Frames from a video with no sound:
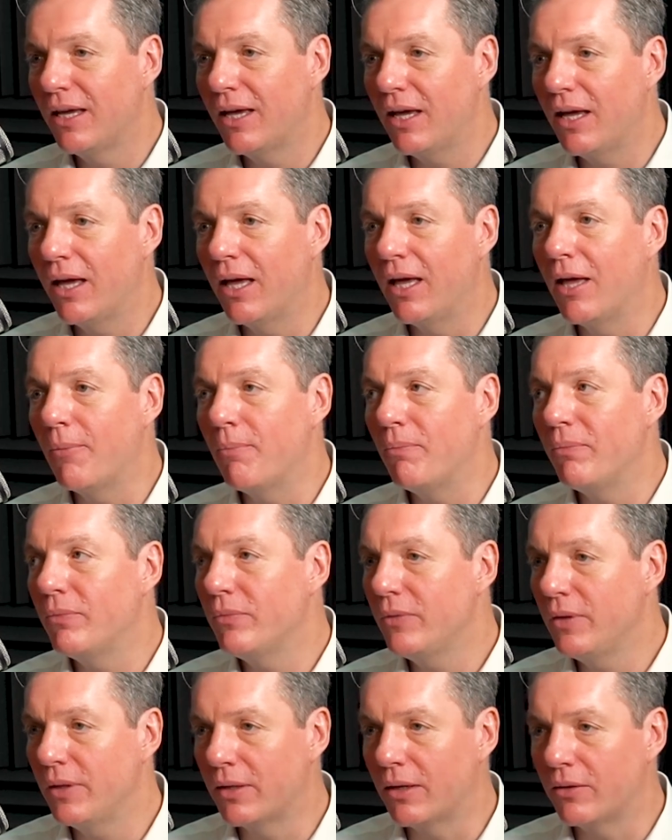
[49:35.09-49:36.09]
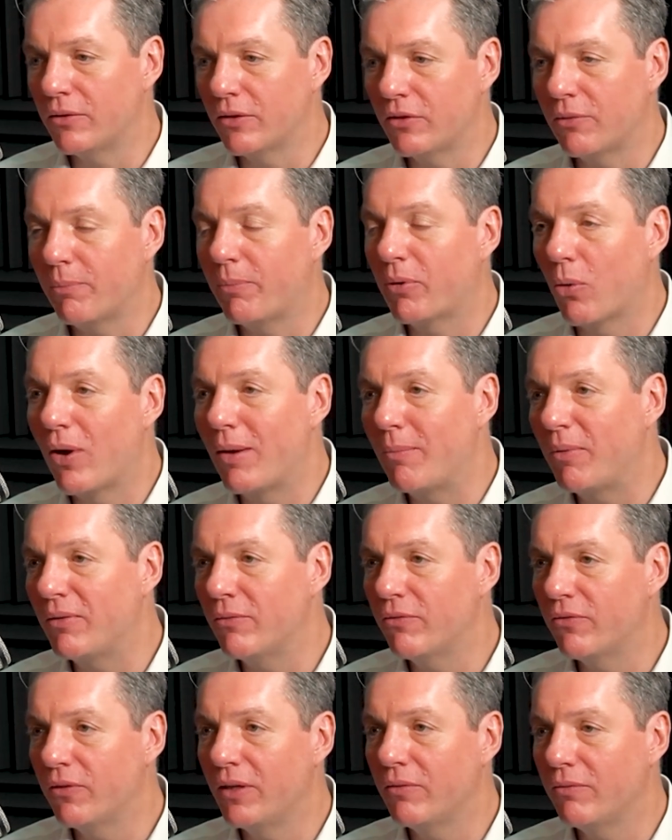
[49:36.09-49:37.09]
the
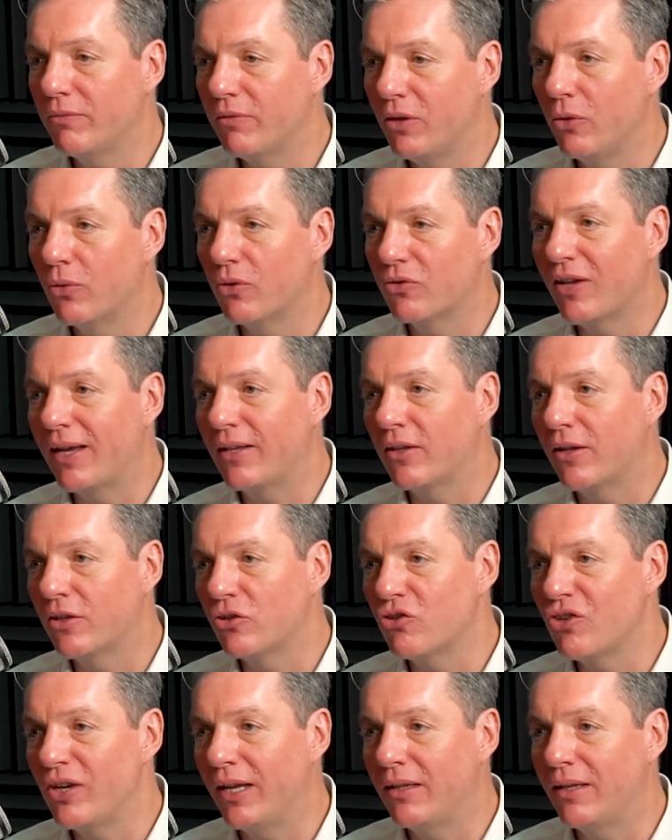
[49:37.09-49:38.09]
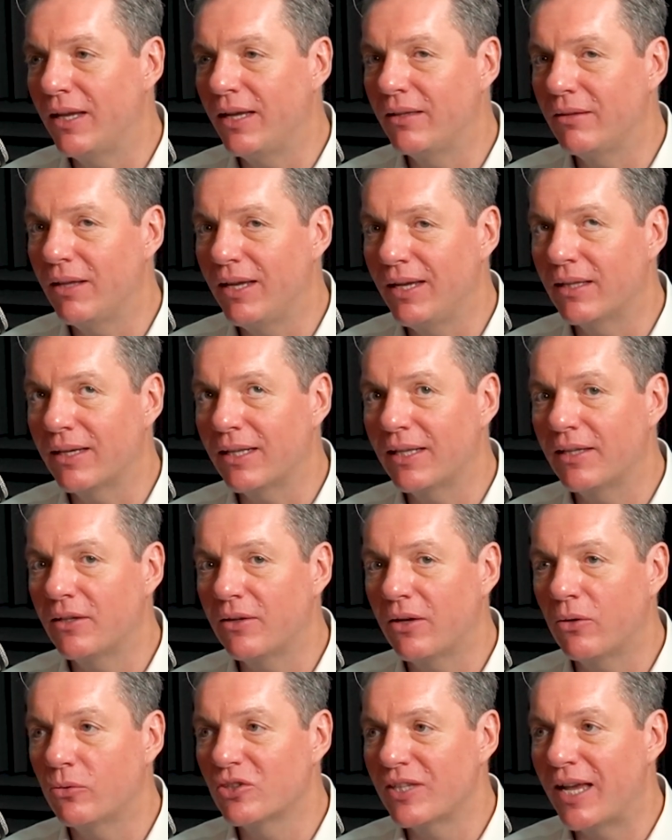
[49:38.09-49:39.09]
deployment for your technology in a
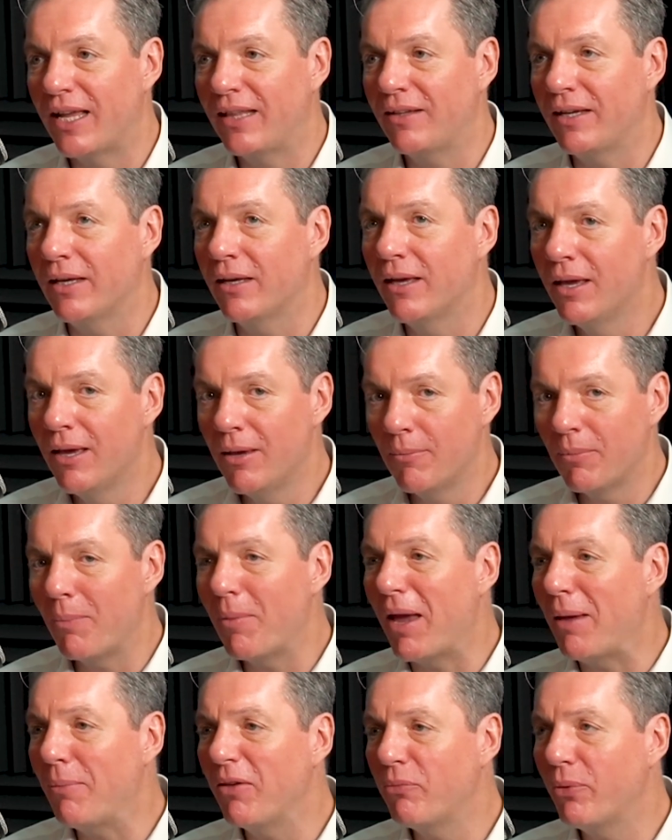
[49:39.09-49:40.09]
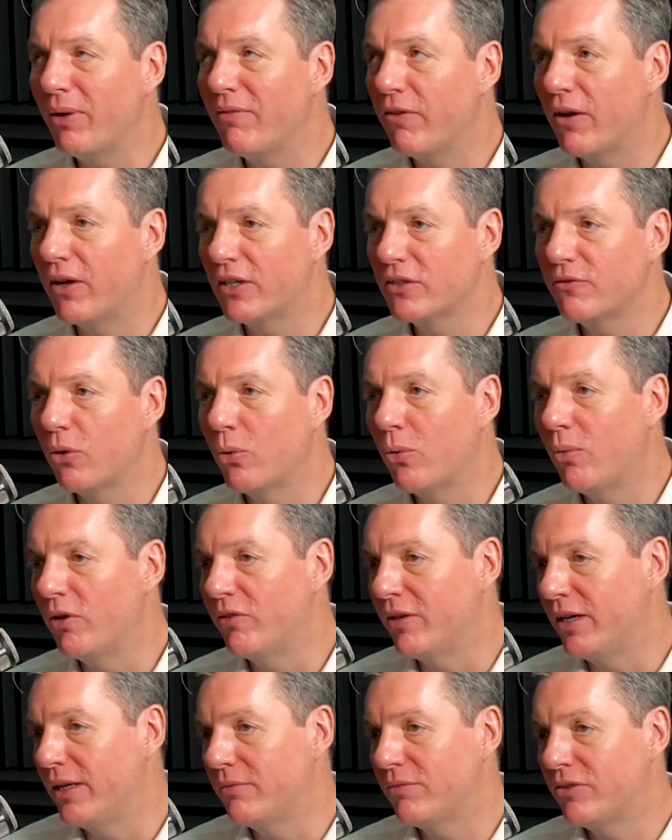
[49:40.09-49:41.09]
clinical setting. But maybe if we fast
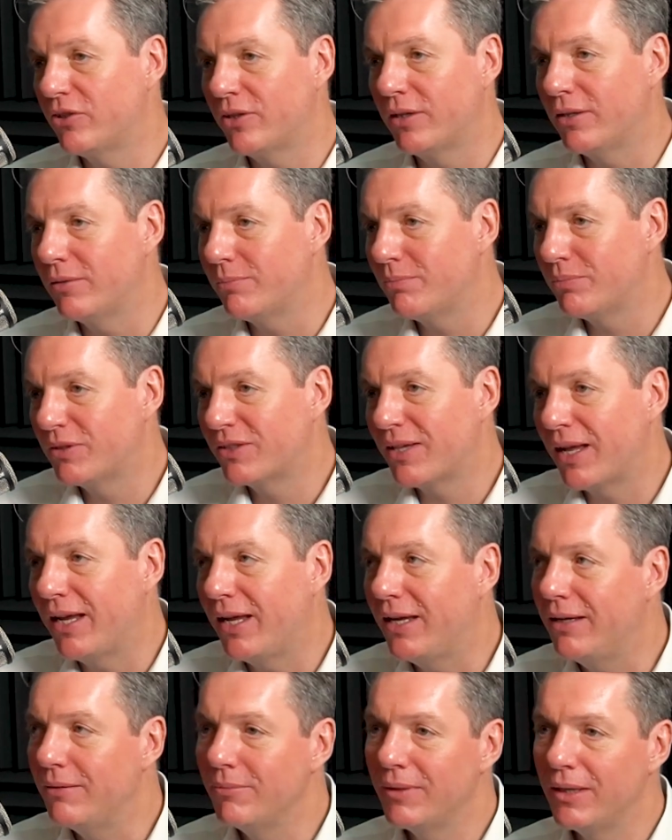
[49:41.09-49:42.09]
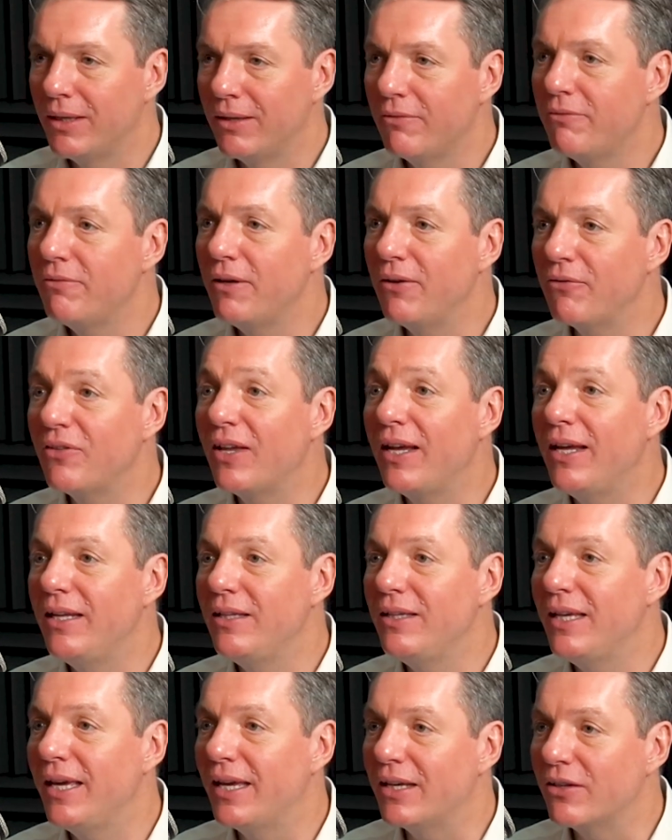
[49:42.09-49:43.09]
forwarded to, say, 15
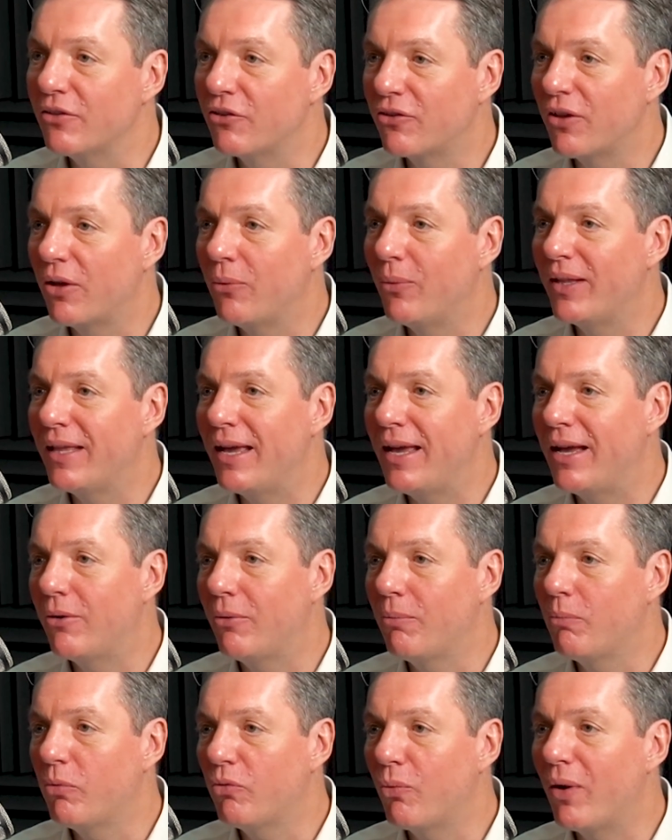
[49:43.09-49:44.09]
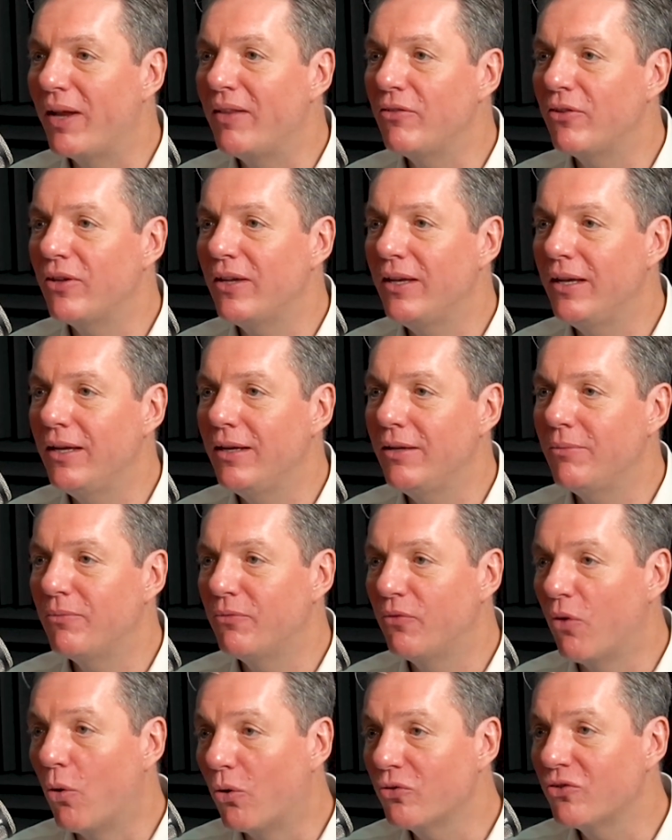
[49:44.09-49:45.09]
years, so we're now
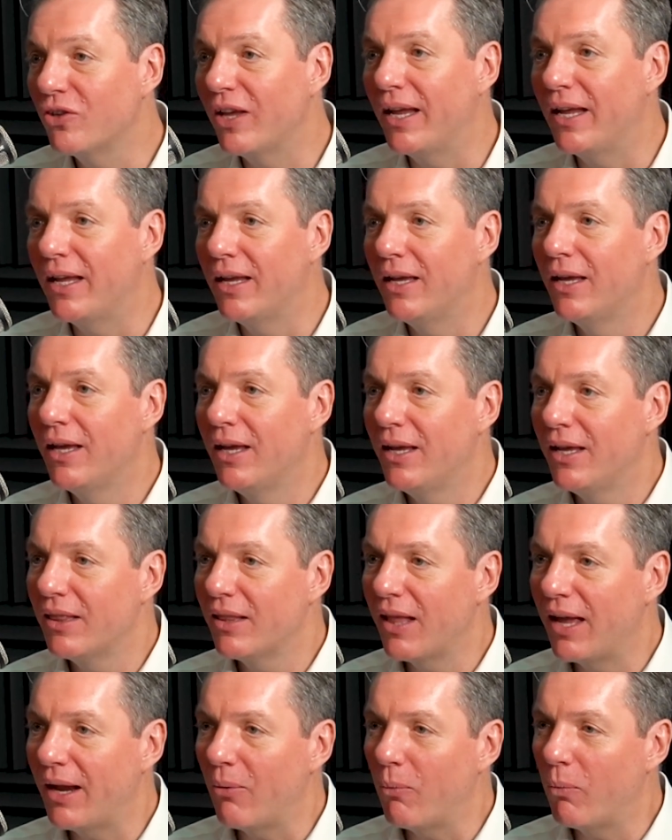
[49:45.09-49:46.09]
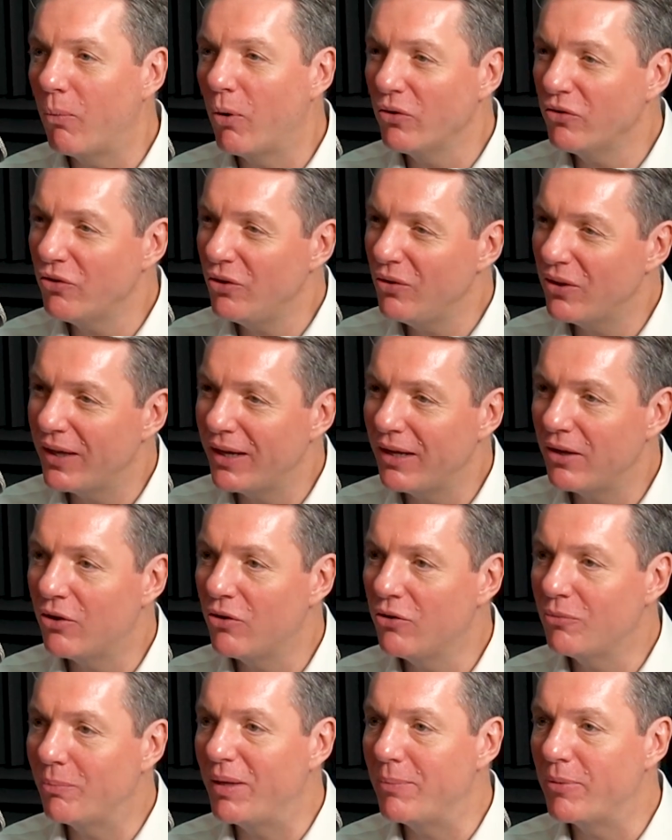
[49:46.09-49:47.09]
2040, like, what do you think
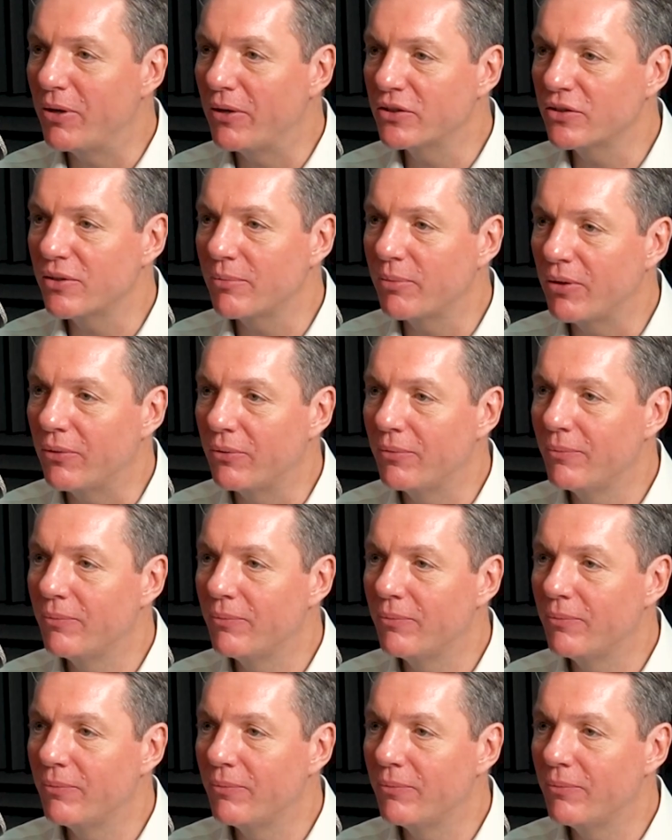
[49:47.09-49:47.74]
could be possible?